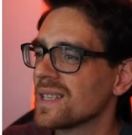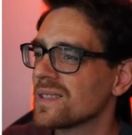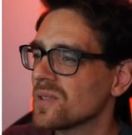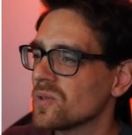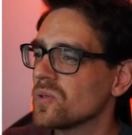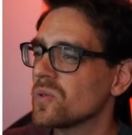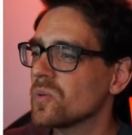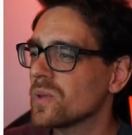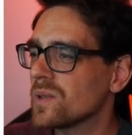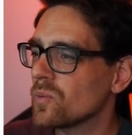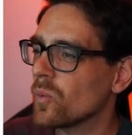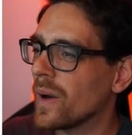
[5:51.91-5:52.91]
to do it
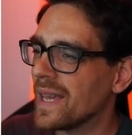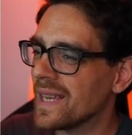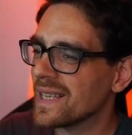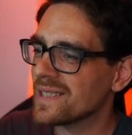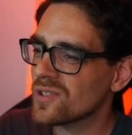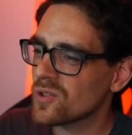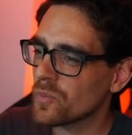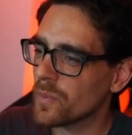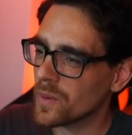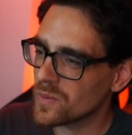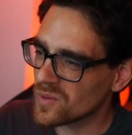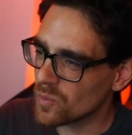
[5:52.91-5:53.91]
the way it's
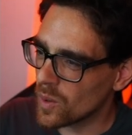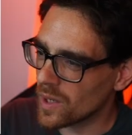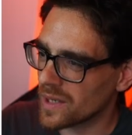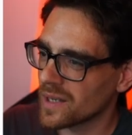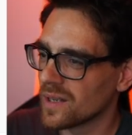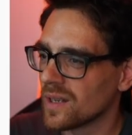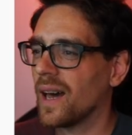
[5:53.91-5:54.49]
supposed to work.